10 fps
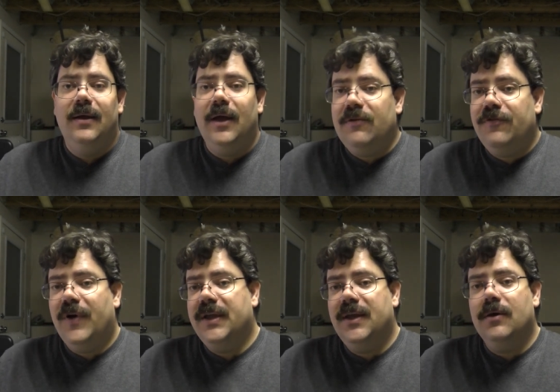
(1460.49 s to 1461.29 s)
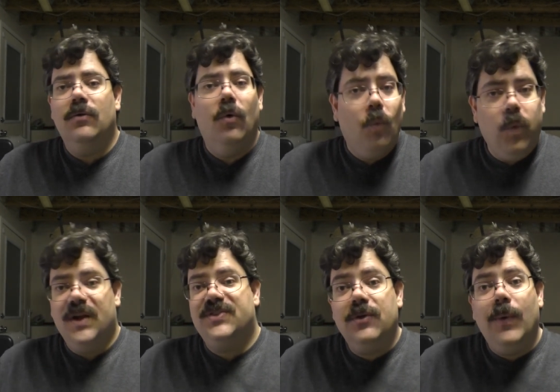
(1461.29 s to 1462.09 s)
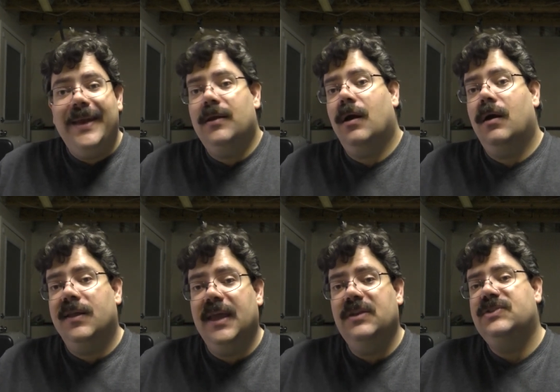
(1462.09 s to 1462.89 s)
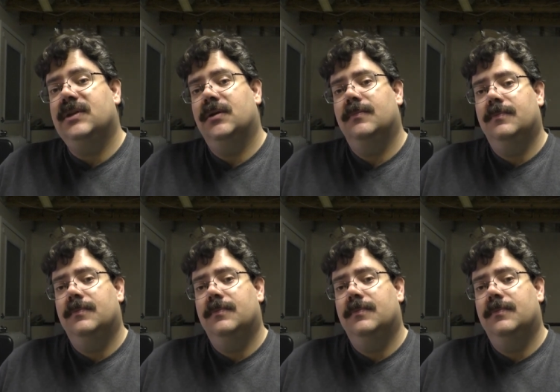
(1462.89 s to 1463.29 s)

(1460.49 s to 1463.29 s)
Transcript: and find out what's the way to guard against it.